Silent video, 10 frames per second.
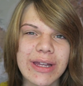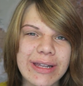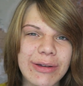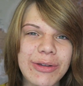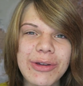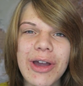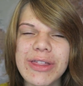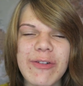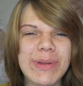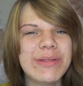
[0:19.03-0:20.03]
Now you guys
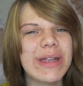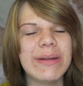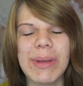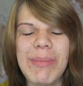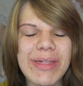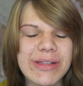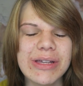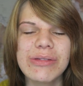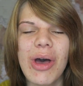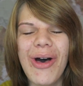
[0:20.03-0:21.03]
have been sending me
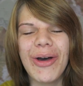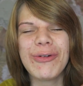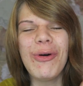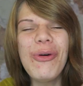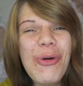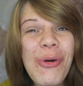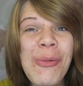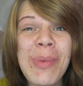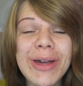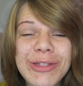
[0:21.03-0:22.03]
messages on all
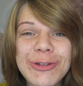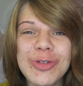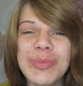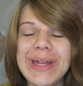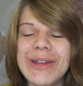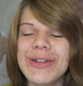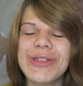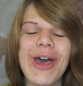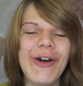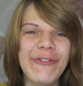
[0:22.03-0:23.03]
my social medias